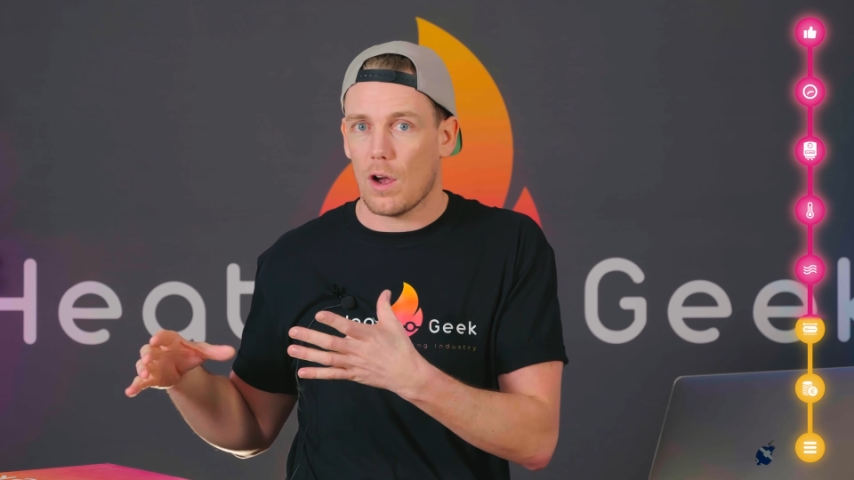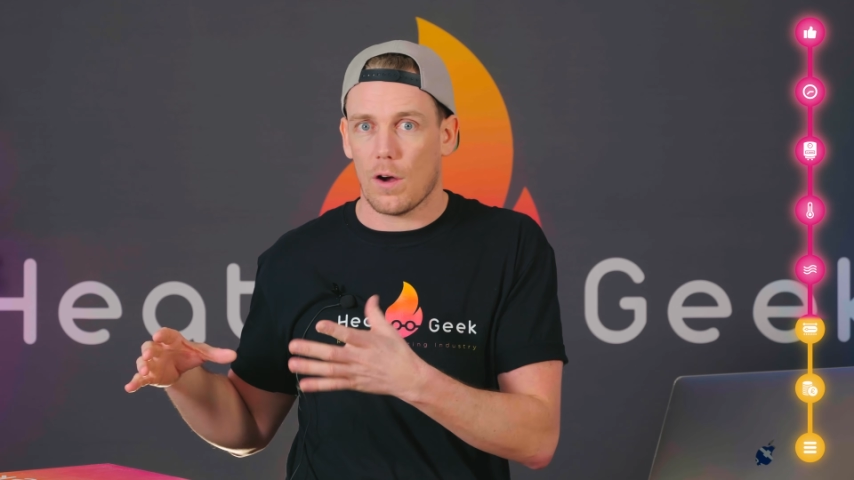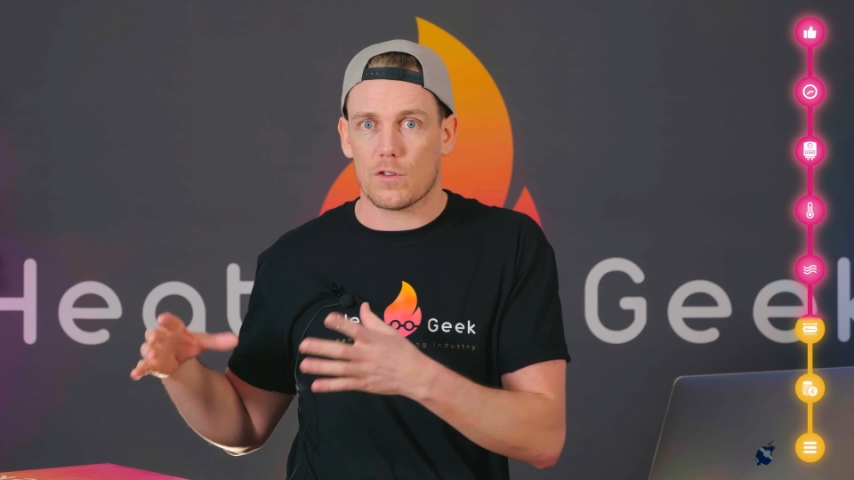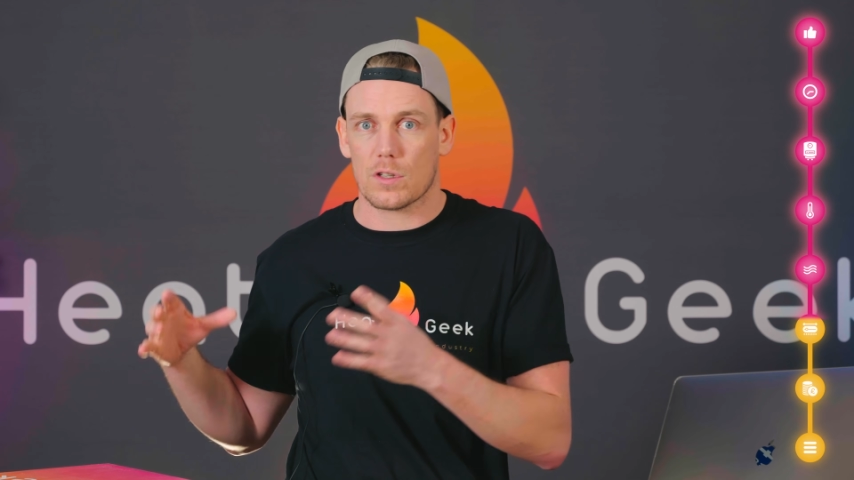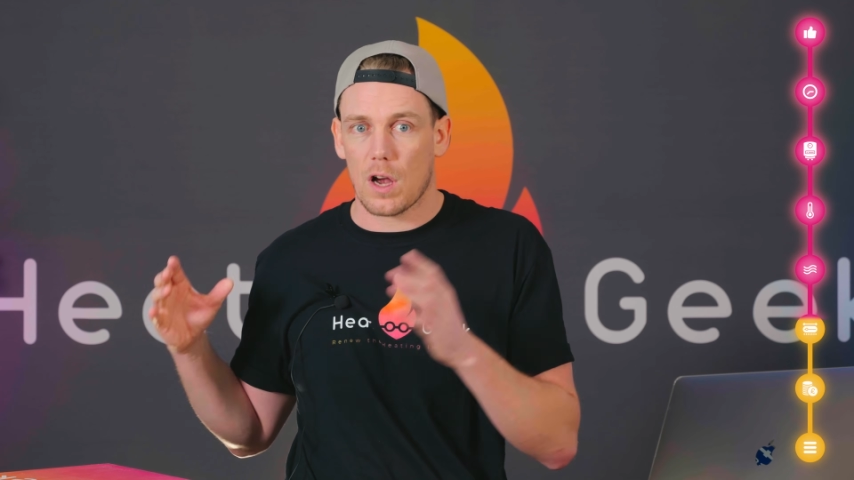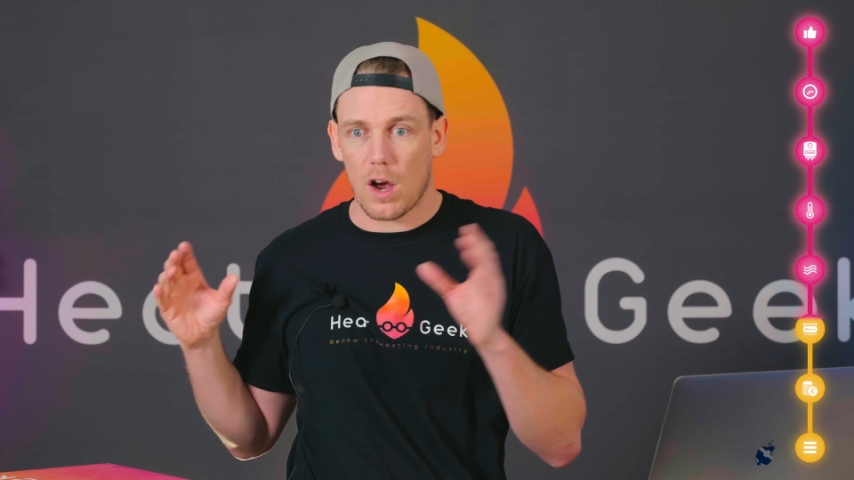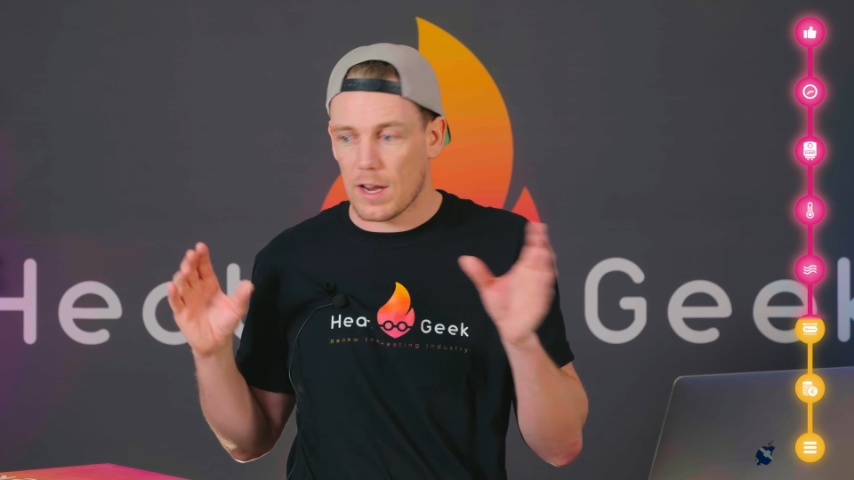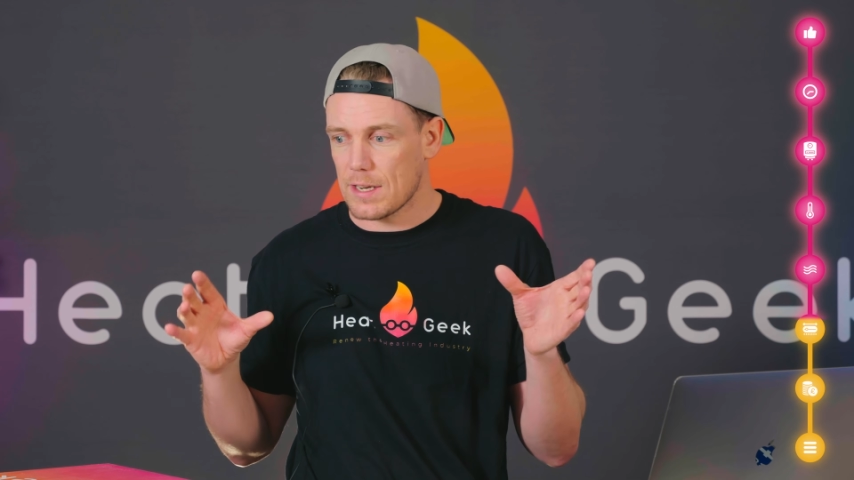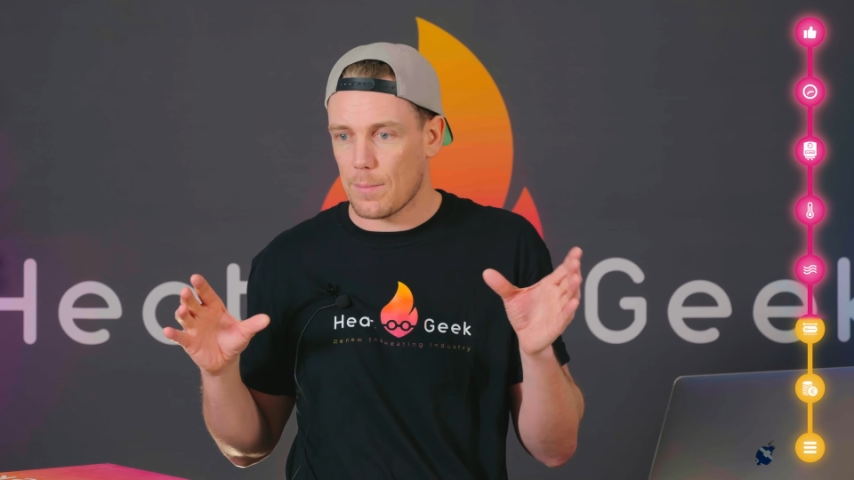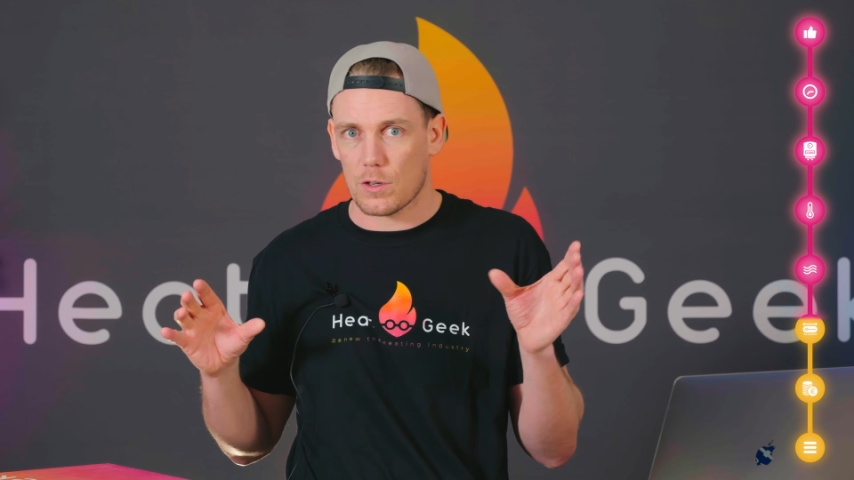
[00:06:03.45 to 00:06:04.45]
of just high
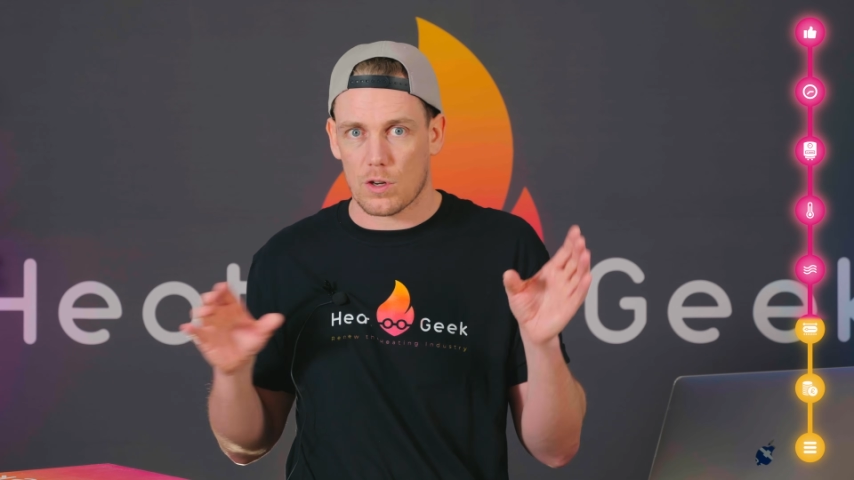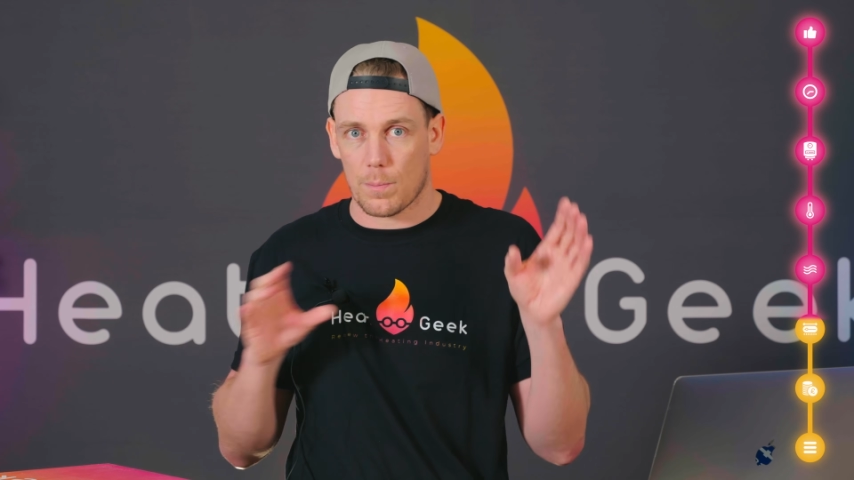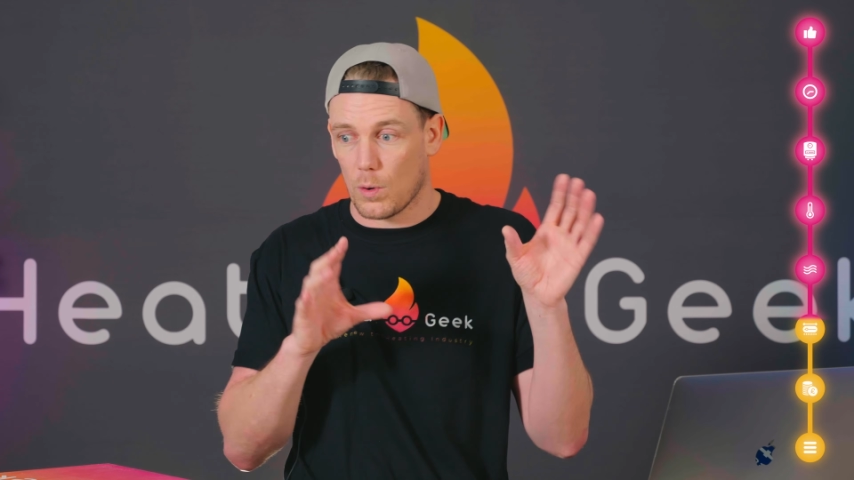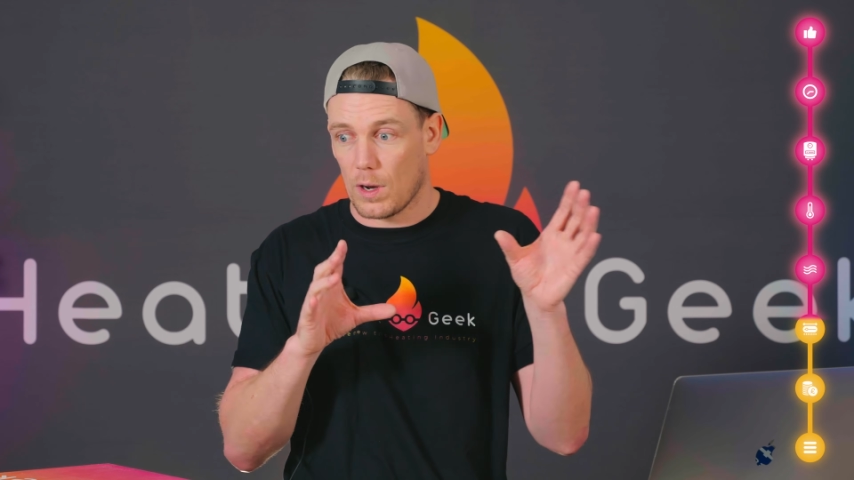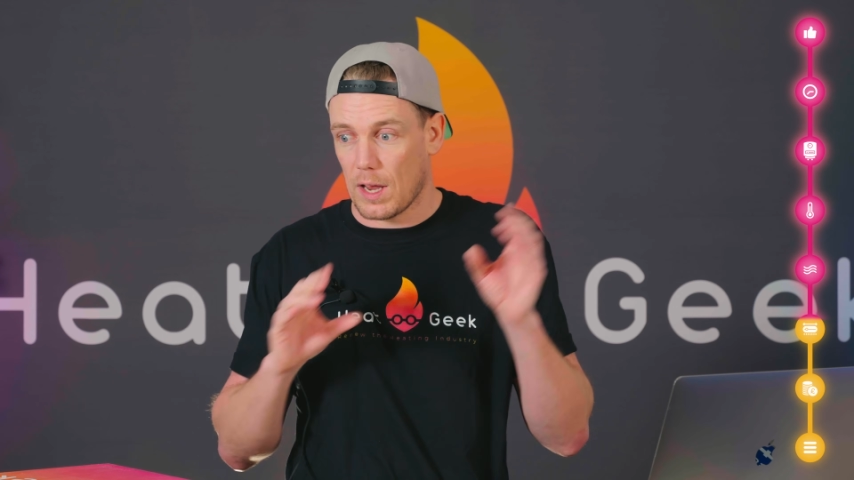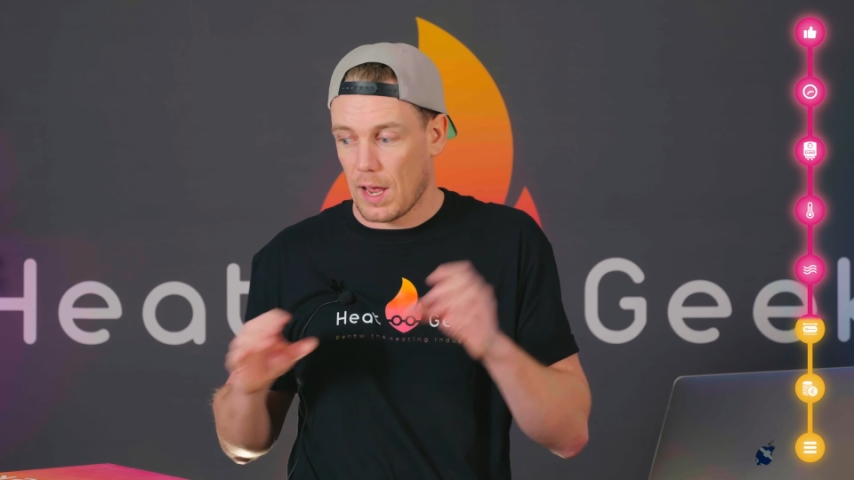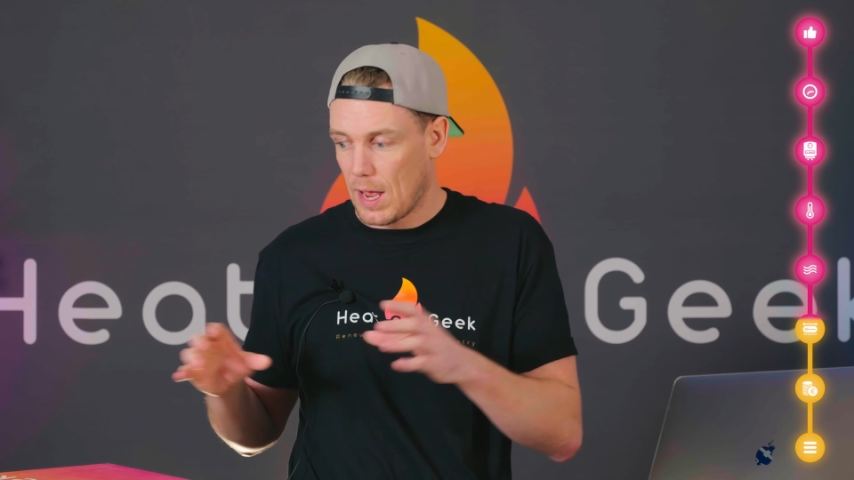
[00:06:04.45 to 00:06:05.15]
temperature boiler